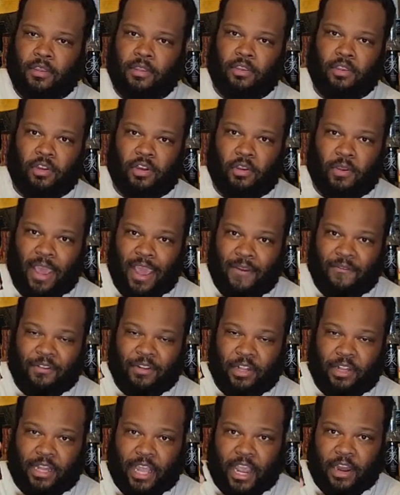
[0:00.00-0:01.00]
you know,
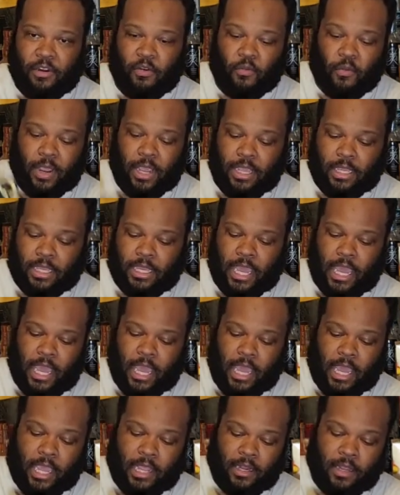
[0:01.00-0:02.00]
having a lighter weight
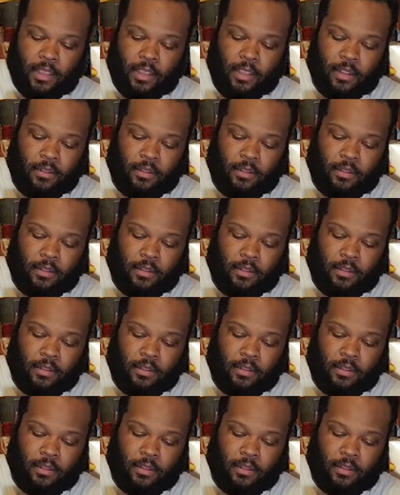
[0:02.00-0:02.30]
can